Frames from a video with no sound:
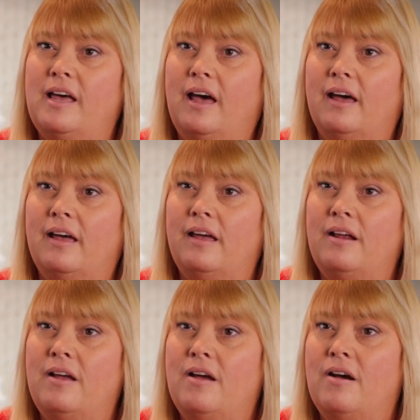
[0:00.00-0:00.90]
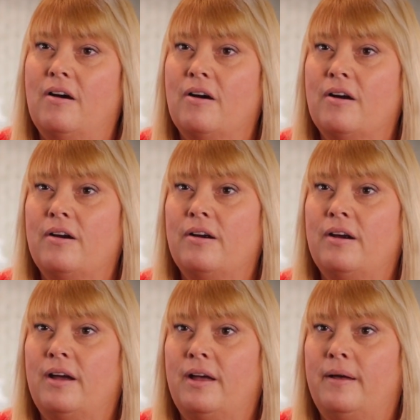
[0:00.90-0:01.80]
that
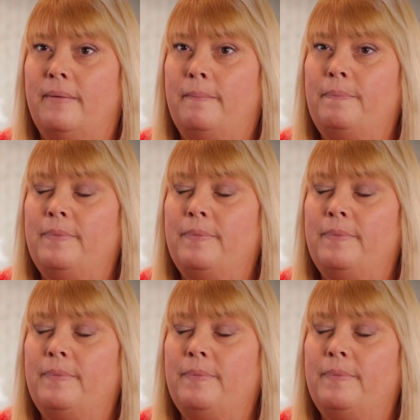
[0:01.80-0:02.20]
are um,